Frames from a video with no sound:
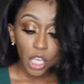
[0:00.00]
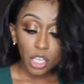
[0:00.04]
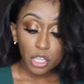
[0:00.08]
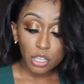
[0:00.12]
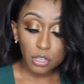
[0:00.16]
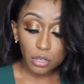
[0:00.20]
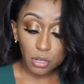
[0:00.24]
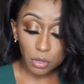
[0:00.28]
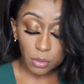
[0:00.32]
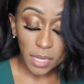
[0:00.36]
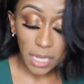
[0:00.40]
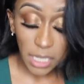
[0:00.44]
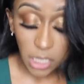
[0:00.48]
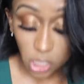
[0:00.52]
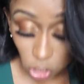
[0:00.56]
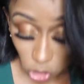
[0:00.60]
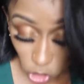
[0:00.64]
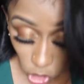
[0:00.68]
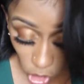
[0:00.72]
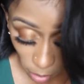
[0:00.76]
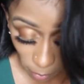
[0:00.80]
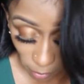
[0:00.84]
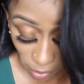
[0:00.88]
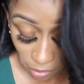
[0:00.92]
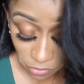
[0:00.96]
You don't get to
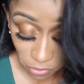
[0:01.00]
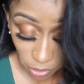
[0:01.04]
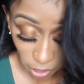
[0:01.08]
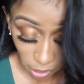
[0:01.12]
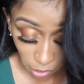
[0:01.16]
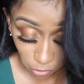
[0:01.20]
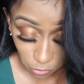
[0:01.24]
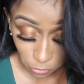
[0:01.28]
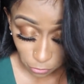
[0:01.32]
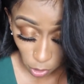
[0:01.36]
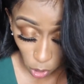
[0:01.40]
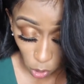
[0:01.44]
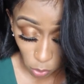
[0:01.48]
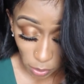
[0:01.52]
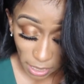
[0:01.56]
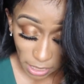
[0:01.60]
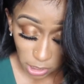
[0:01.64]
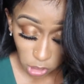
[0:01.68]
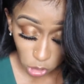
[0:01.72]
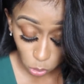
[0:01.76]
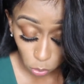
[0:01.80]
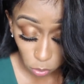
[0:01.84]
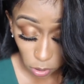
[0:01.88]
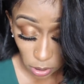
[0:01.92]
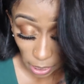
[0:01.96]
call my fucking phone
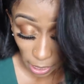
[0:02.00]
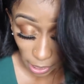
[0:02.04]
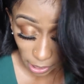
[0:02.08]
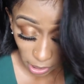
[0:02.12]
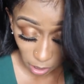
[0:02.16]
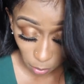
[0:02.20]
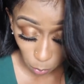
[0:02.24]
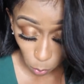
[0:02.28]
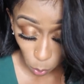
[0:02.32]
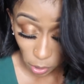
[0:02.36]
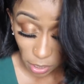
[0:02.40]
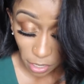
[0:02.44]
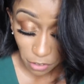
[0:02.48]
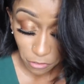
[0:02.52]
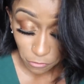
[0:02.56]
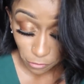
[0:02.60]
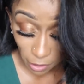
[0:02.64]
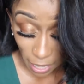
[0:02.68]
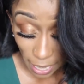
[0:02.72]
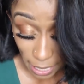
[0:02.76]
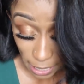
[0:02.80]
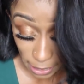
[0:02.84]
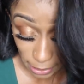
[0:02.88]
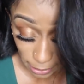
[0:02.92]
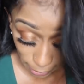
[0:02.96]
at 2 o'clock in the morning
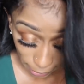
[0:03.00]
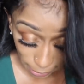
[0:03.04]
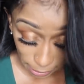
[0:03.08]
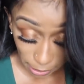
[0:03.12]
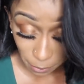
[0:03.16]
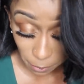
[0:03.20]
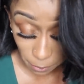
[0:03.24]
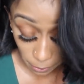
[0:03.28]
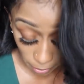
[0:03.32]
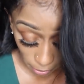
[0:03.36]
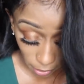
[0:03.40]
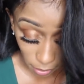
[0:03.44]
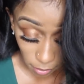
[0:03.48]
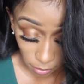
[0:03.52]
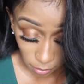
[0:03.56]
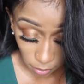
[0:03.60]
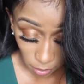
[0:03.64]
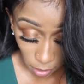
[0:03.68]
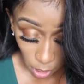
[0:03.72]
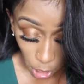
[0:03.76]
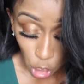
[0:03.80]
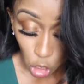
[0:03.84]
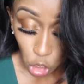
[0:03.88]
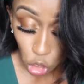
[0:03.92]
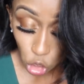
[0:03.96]
violating me.
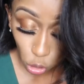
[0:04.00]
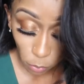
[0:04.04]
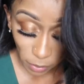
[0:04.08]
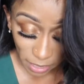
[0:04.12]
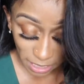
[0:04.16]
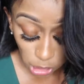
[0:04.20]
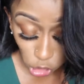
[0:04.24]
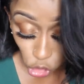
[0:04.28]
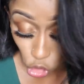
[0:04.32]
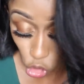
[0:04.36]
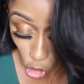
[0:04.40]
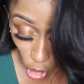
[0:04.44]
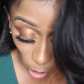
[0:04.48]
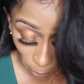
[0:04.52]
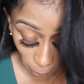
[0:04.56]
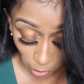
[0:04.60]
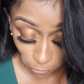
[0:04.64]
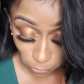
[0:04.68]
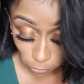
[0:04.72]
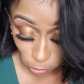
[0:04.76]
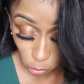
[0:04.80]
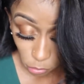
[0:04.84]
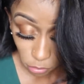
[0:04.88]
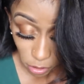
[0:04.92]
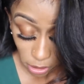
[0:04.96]
You don't get to call my
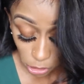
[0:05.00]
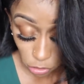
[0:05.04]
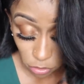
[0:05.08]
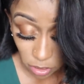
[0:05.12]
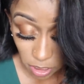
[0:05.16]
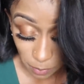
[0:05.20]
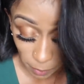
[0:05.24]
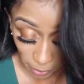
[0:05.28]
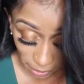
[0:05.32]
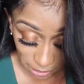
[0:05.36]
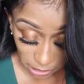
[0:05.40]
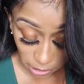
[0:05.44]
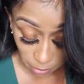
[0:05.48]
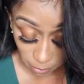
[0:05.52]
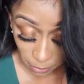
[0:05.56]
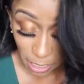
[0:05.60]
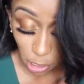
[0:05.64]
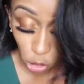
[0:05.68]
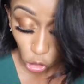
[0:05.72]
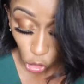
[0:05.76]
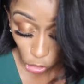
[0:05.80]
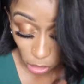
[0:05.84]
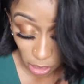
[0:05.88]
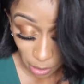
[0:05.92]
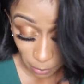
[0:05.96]
phone disrespecting me,
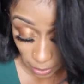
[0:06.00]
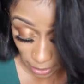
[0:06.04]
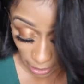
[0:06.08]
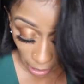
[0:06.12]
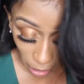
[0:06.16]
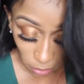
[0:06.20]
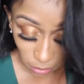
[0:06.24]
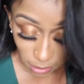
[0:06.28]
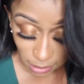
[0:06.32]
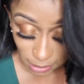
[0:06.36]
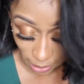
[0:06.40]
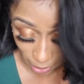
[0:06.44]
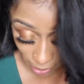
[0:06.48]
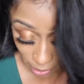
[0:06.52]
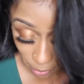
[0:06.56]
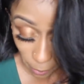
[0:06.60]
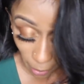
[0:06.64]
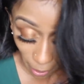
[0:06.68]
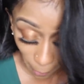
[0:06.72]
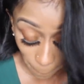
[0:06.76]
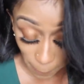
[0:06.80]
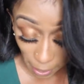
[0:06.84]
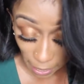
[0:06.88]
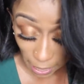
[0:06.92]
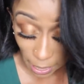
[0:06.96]
calling me outside of
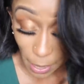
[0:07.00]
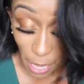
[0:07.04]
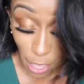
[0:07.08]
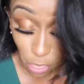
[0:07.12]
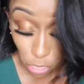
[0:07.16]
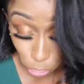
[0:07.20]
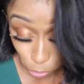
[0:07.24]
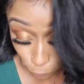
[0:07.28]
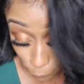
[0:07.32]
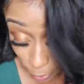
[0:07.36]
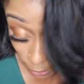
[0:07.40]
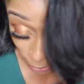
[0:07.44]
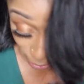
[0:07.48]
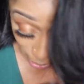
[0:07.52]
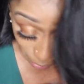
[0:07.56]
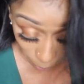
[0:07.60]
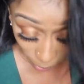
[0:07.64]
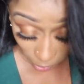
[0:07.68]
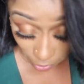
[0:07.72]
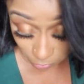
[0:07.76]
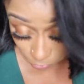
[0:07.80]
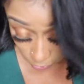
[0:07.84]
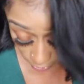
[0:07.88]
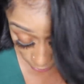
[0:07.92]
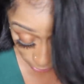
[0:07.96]
my main and threatening
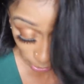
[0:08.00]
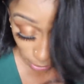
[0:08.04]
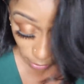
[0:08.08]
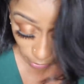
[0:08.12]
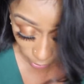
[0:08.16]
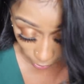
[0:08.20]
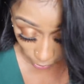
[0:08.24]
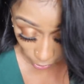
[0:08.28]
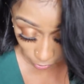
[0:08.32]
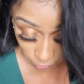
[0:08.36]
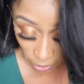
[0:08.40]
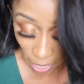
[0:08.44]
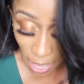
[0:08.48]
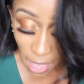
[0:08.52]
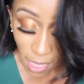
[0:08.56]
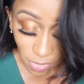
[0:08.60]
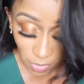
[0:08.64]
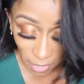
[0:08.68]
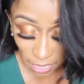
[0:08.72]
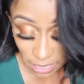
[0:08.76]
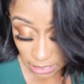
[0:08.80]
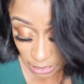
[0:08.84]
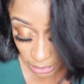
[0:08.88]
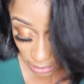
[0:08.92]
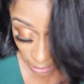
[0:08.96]
my fucking life.
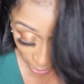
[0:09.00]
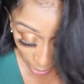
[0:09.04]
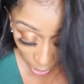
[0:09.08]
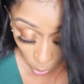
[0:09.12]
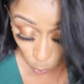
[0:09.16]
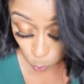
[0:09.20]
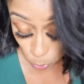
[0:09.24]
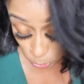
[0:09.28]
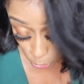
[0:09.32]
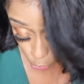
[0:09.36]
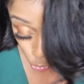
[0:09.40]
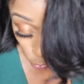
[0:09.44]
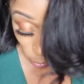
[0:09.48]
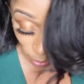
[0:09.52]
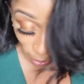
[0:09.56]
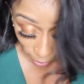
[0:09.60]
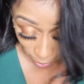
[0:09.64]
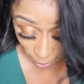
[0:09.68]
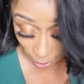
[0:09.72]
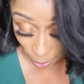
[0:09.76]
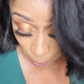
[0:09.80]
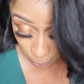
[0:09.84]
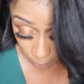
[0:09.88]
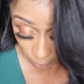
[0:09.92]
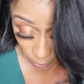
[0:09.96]
That's not what's gonna
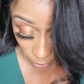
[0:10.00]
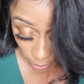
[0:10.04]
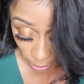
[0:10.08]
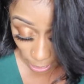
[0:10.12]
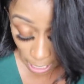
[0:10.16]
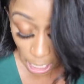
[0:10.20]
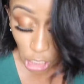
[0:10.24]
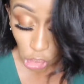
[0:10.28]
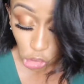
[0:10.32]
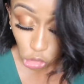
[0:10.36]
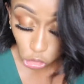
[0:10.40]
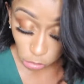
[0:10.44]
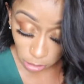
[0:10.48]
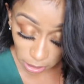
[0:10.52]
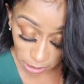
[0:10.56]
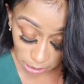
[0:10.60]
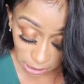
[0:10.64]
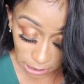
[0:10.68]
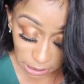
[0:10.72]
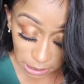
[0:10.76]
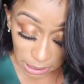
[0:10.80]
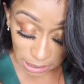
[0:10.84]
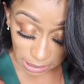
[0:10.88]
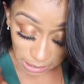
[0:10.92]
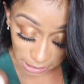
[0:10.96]
happen. So this
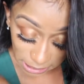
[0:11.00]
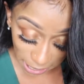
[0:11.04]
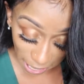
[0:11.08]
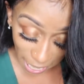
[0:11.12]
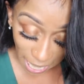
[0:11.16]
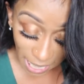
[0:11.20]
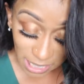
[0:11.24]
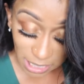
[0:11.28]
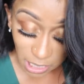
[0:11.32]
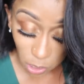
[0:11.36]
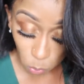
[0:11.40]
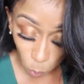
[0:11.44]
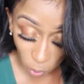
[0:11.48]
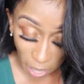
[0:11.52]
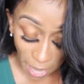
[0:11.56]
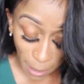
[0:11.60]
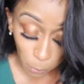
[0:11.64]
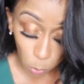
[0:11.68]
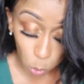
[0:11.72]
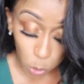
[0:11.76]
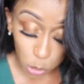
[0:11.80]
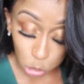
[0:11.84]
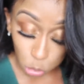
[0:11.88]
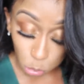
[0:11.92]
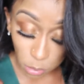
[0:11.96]
is exactly why
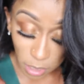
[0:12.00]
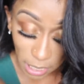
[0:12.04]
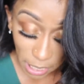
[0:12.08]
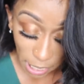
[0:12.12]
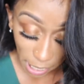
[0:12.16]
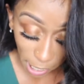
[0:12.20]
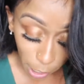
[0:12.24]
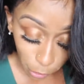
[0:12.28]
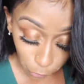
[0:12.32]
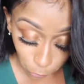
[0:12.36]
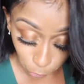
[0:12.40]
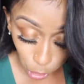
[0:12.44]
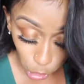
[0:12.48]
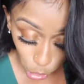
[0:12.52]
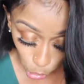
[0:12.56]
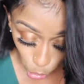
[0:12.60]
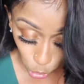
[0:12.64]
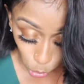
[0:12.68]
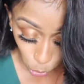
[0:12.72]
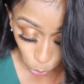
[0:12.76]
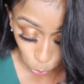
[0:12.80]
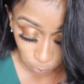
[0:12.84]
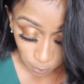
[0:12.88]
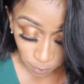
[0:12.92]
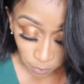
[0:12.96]
I'm going to carry
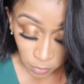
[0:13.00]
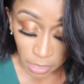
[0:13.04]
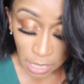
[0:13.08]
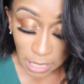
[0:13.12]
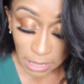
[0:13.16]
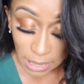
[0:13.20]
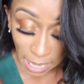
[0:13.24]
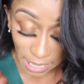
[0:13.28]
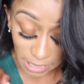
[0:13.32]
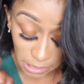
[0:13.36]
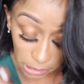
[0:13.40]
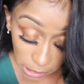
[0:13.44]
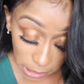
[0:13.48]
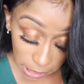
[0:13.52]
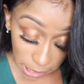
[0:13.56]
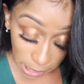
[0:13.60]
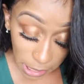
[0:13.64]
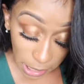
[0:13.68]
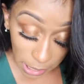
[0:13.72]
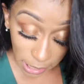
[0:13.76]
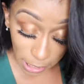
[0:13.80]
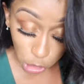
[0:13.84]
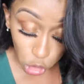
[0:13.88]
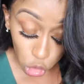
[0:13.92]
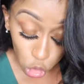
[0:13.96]
you like
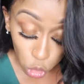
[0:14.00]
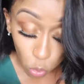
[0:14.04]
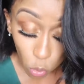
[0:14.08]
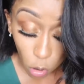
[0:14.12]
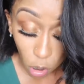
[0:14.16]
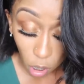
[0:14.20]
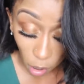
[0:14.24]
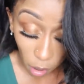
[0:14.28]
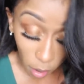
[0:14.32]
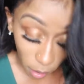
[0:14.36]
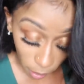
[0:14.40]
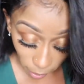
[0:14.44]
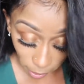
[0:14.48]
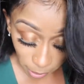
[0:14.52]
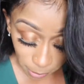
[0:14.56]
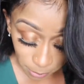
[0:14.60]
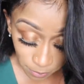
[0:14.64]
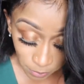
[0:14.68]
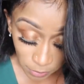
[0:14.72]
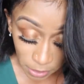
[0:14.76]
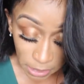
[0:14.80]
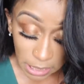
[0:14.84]
that you are.